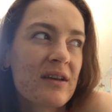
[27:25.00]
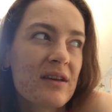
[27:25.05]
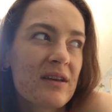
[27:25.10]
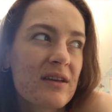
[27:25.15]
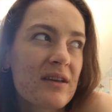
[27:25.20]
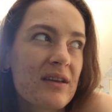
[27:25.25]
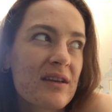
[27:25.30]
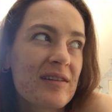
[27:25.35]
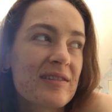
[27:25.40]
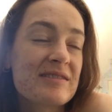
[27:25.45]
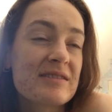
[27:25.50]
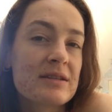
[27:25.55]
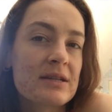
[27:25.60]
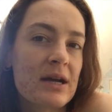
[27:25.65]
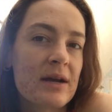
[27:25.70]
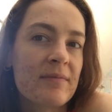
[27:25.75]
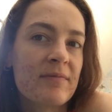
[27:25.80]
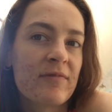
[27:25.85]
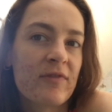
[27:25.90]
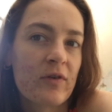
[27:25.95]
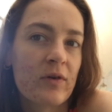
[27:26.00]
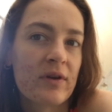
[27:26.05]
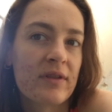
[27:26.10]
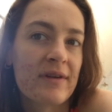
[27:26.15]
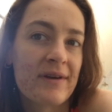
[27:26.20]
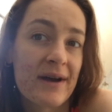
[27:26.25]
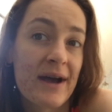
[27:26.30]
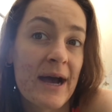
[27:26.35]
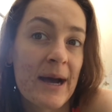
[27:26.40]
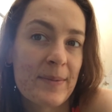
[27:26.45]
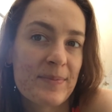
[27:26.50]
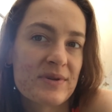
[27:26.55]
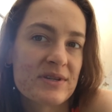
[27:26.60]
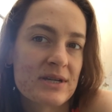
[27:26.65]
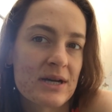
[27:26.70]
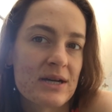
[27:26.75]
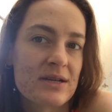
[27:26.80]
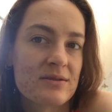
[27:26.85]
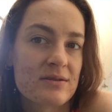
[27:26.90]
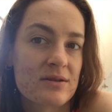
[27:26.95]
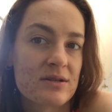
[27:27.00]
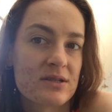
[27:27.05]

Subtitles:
It's time for the appetizers